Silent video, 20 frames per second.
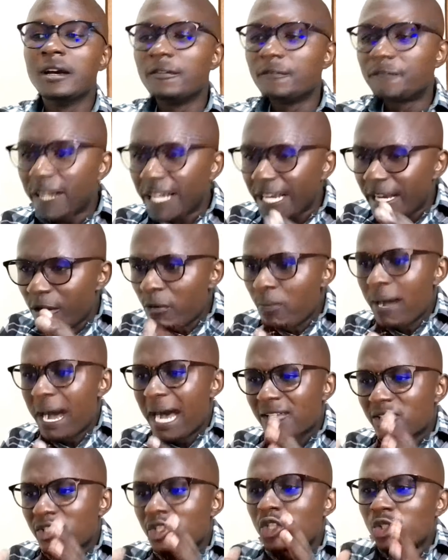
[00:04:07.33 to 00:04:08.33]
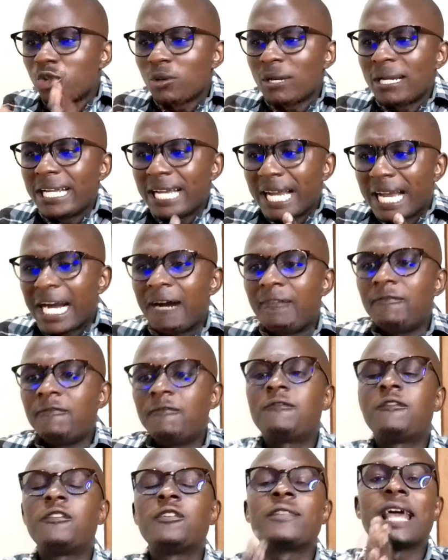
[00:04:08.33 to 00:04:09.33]
Freedom has surely come
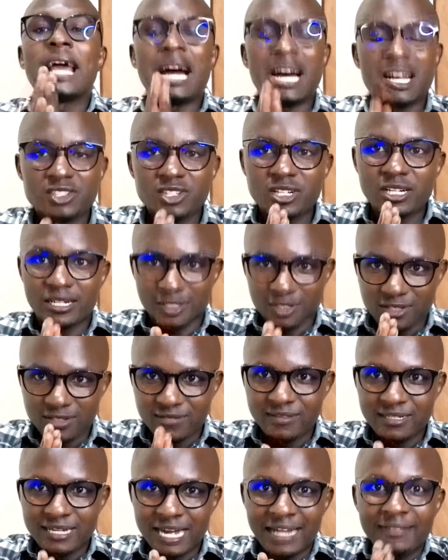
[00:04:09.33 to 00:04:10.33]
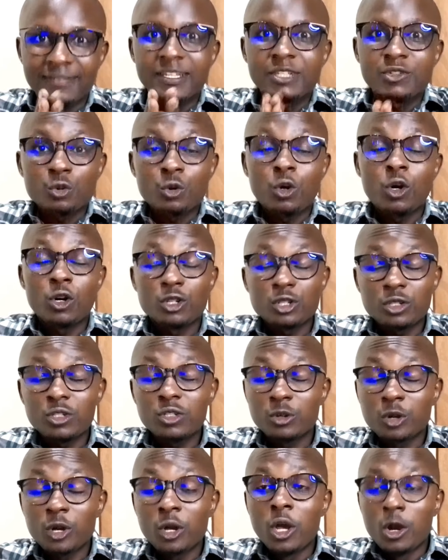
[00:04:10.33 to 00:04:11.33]
for the hustlers. And this was
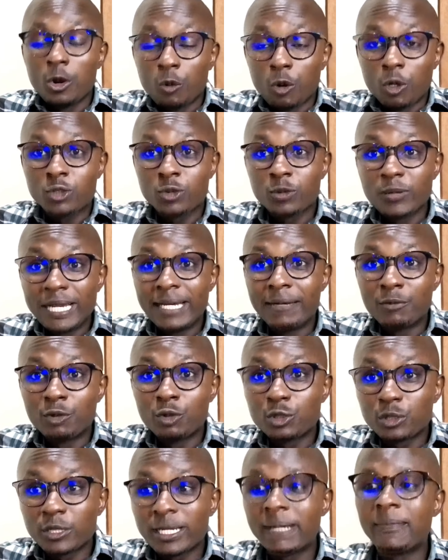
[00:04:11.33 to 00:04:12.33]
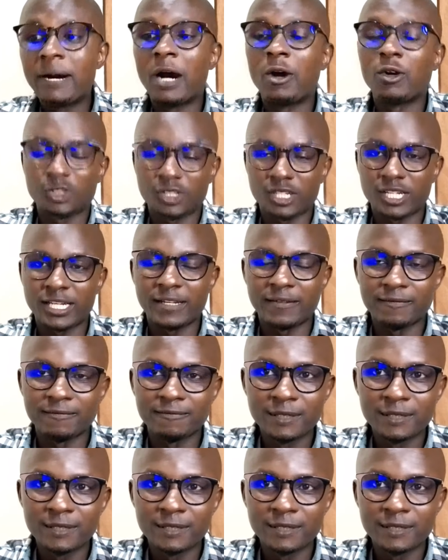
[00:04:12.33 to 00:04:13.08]
what William Ruto came out saying.